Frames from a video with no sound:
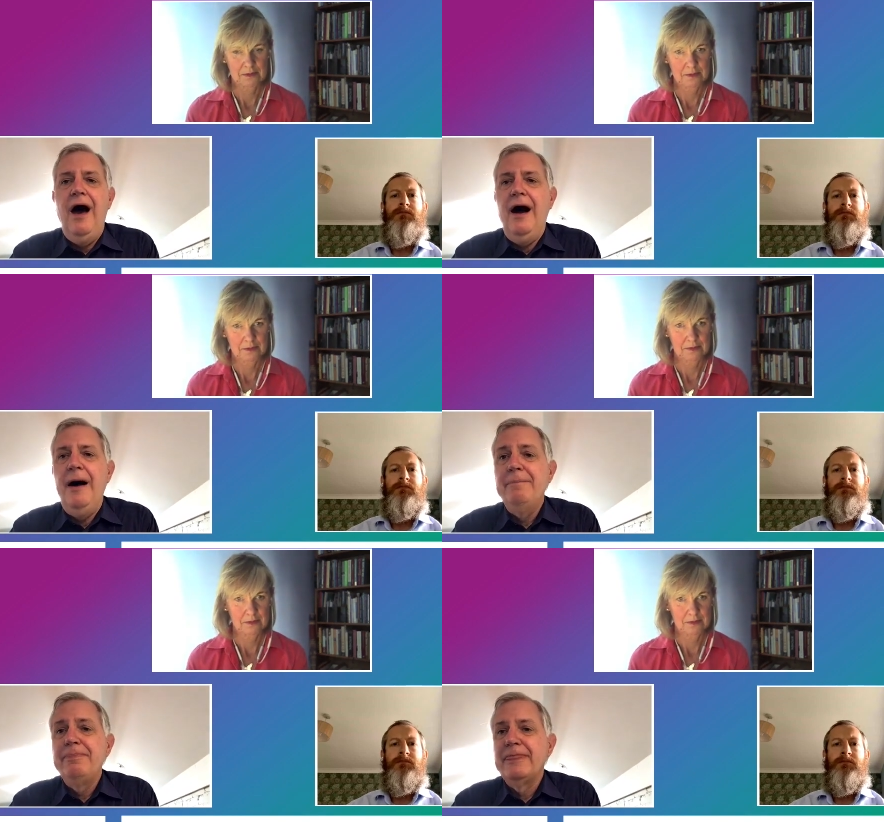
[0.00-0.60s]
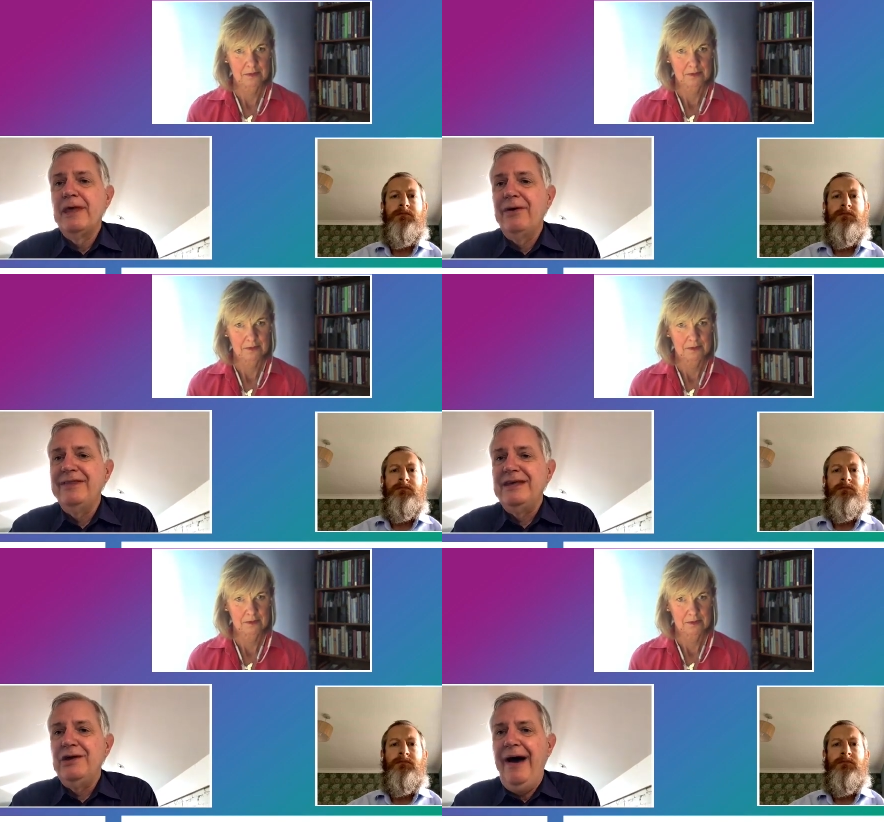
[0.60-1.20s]
Speaker 1: Um, you
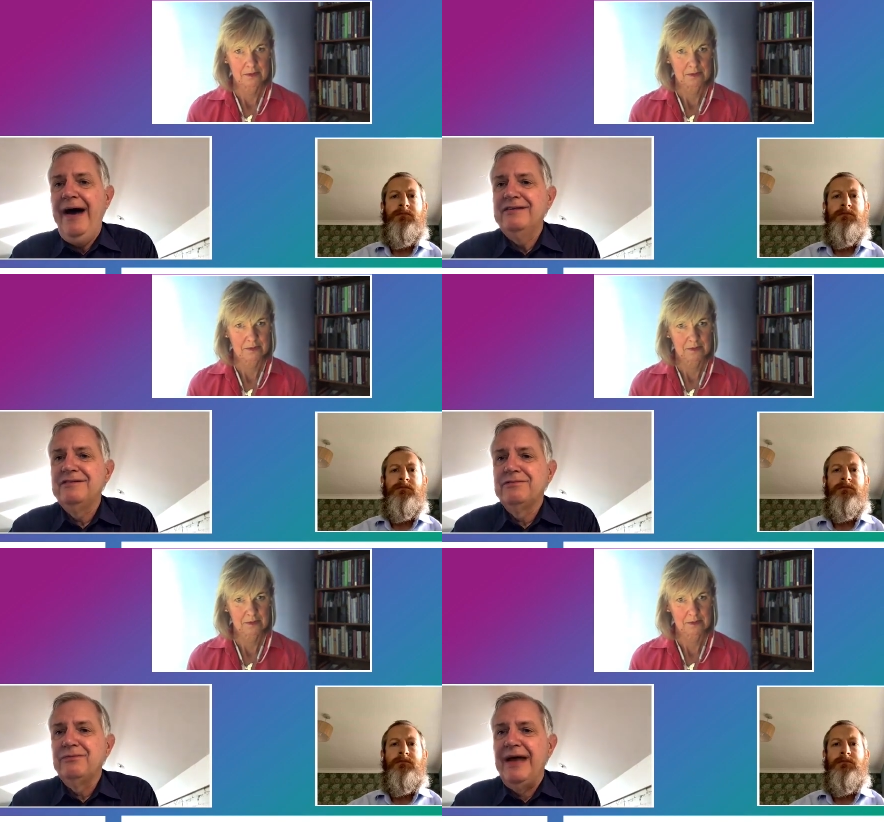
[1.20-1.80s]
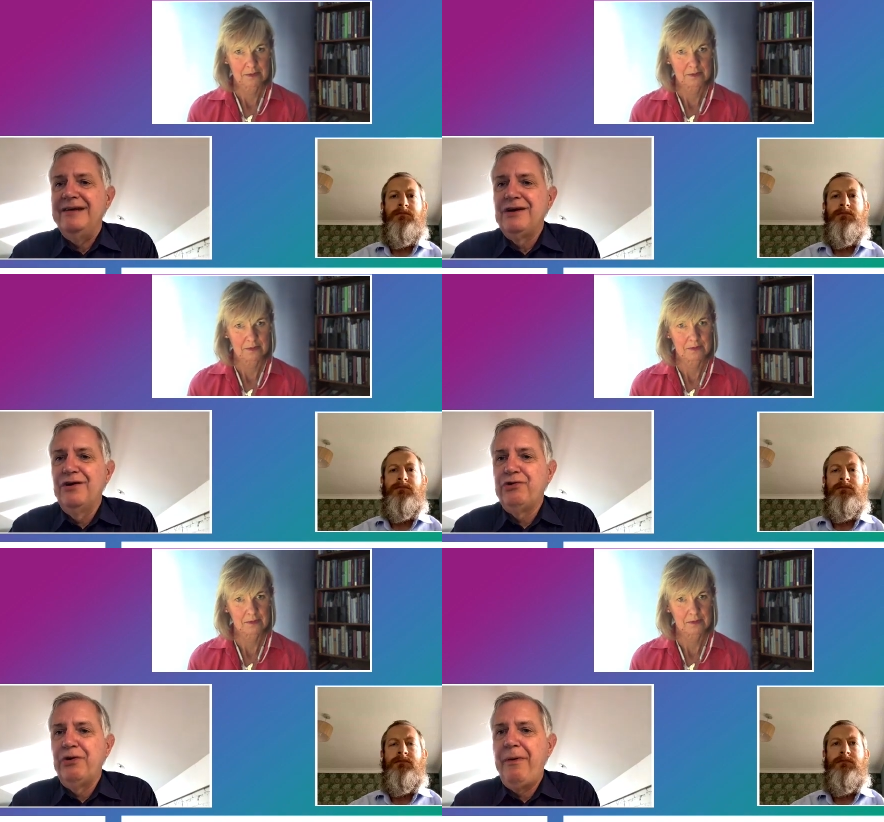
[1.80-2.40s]
know, in the US, we had to
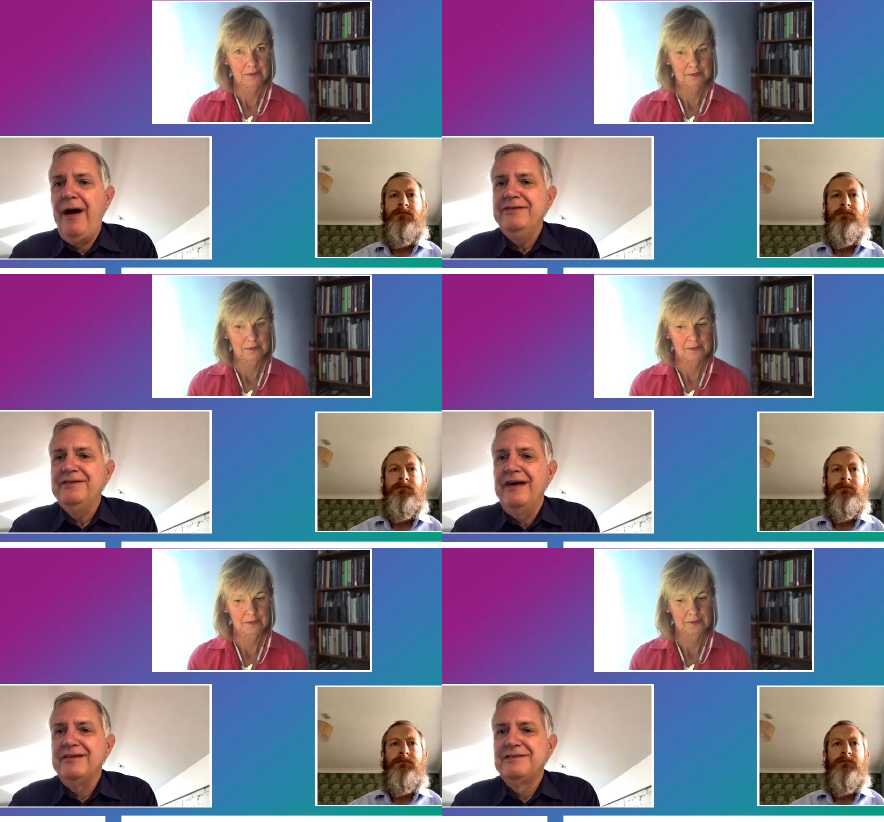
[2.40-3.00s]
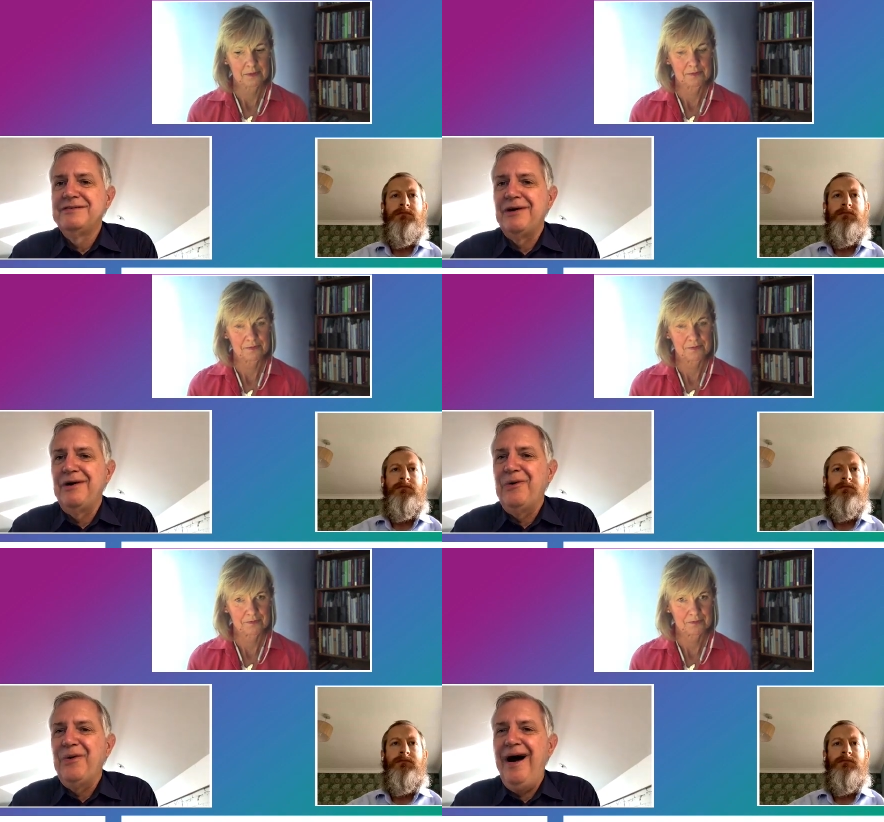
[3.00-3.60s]
go through a process.
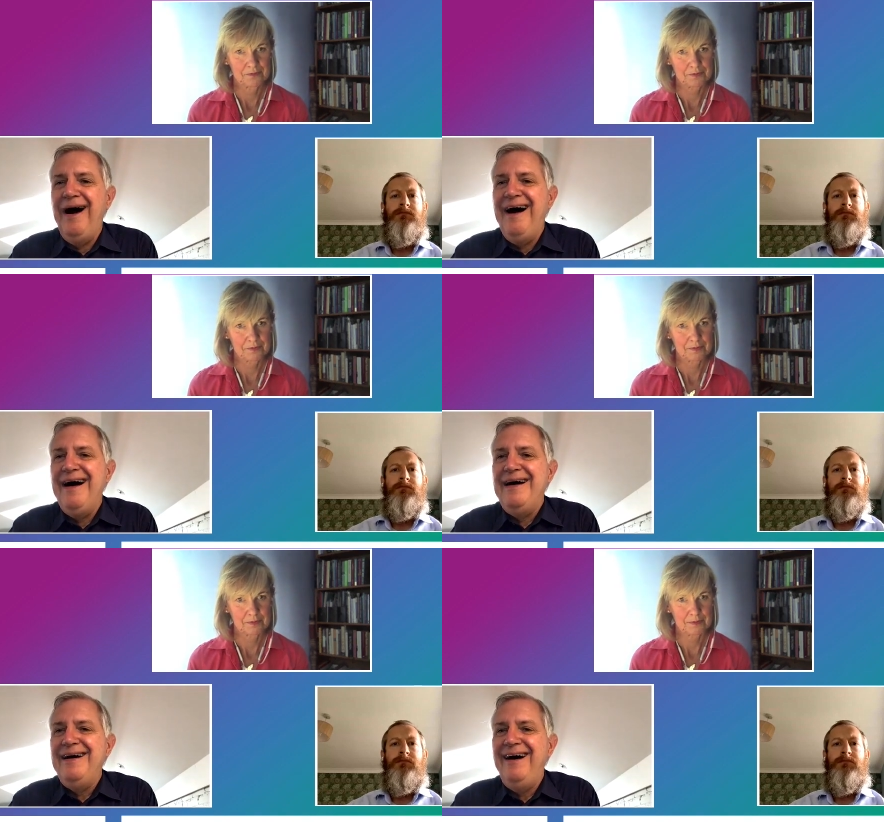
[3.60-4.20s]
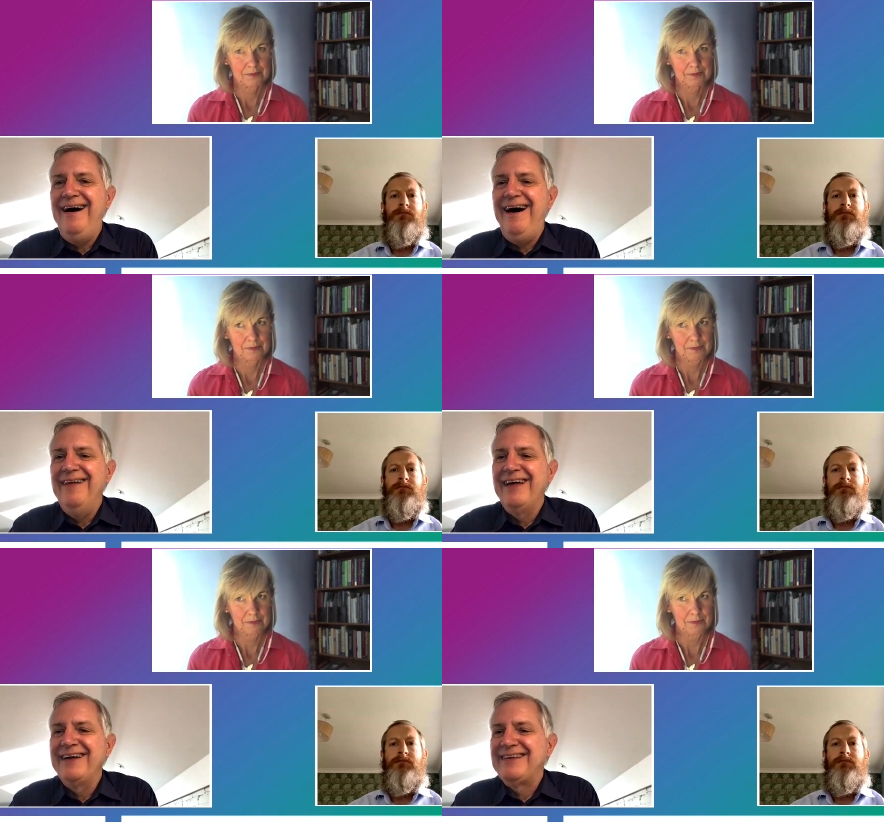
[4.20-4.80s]
So, uh,
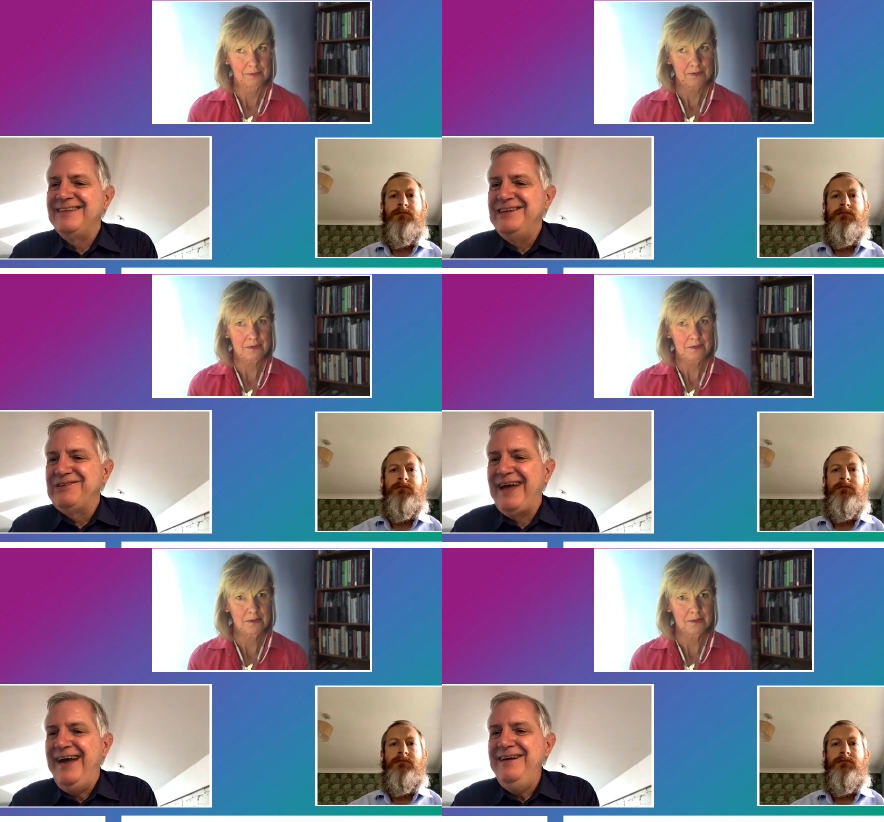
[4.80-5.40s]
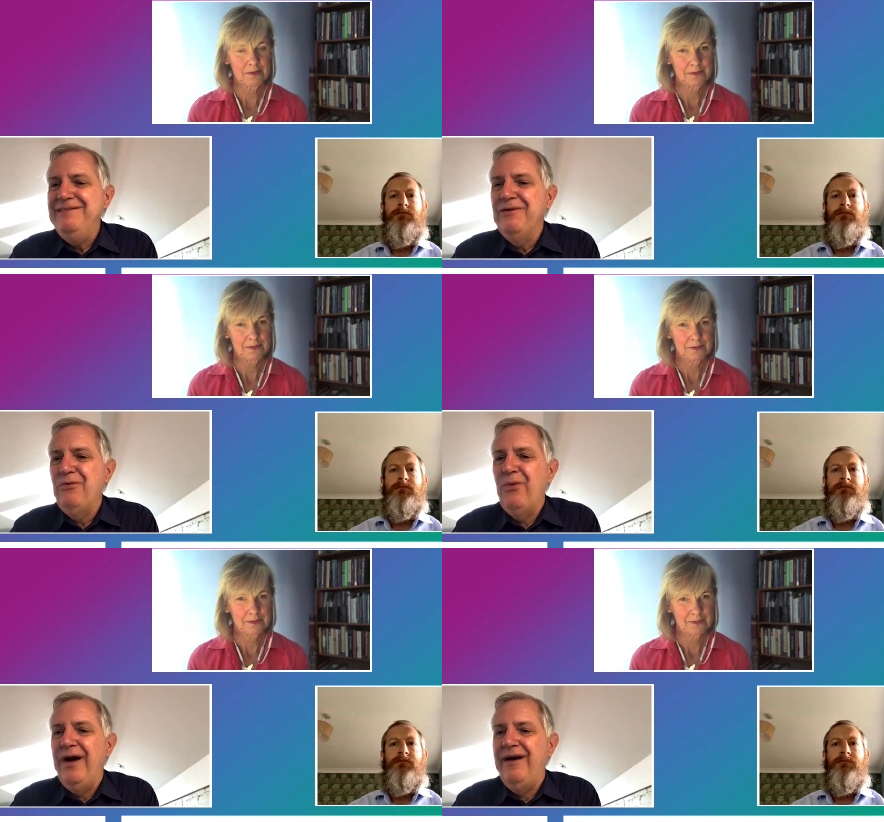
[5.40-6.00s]
unlike in the UK,
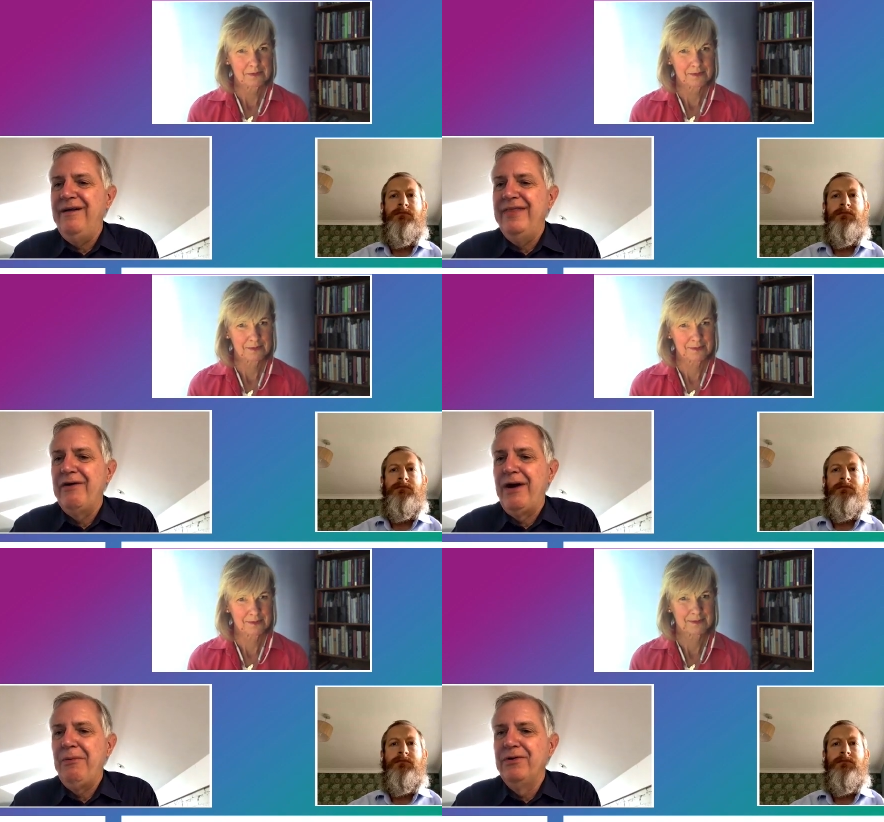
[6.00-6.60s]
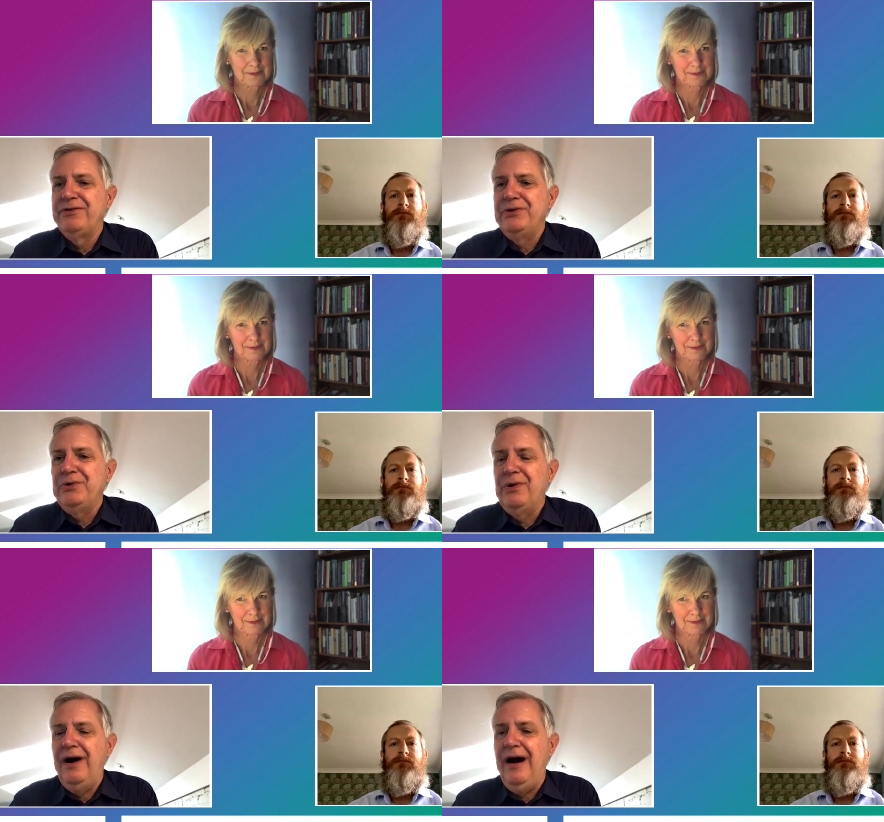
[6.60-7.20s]
where they were able to